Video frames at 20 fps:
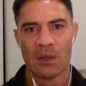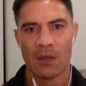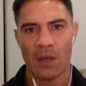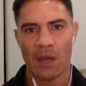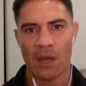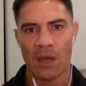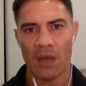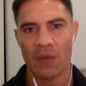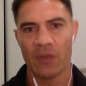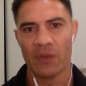
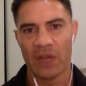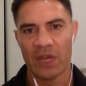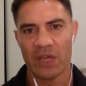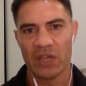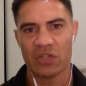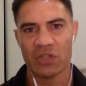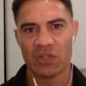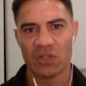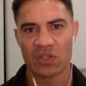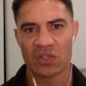other
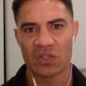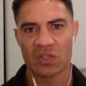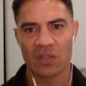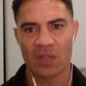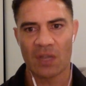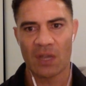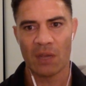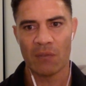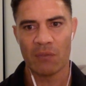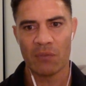
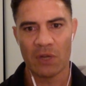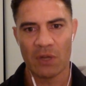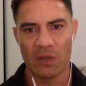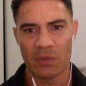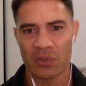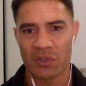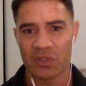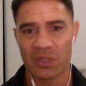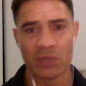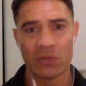nations,
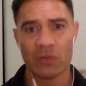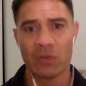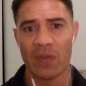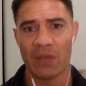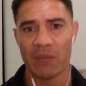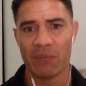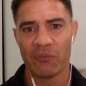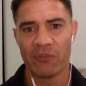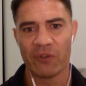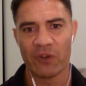because they do
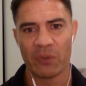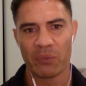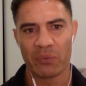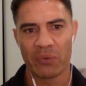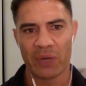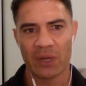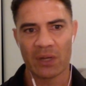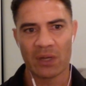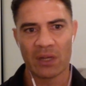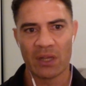that very
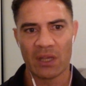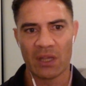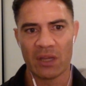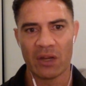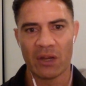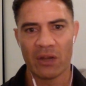proudly.